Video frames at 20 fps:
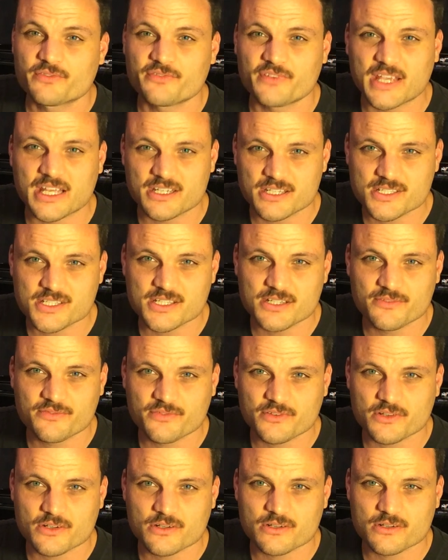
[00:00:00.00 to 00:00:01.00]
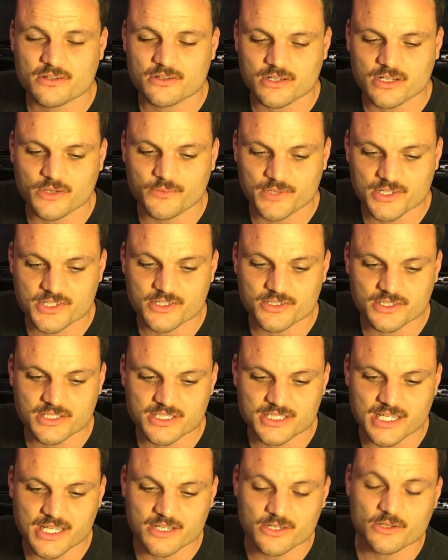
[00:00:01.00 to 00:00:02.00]
Fantasy for original
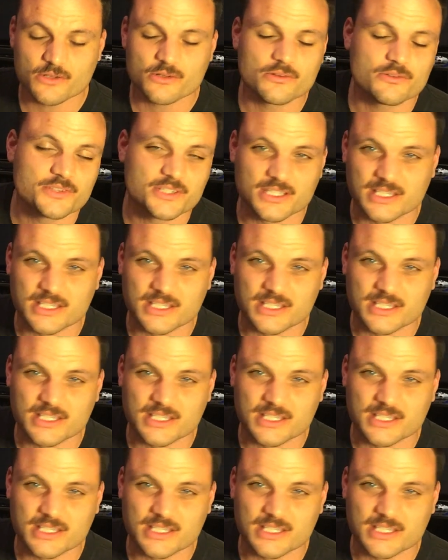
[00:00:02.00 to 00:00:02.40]
Nintendo.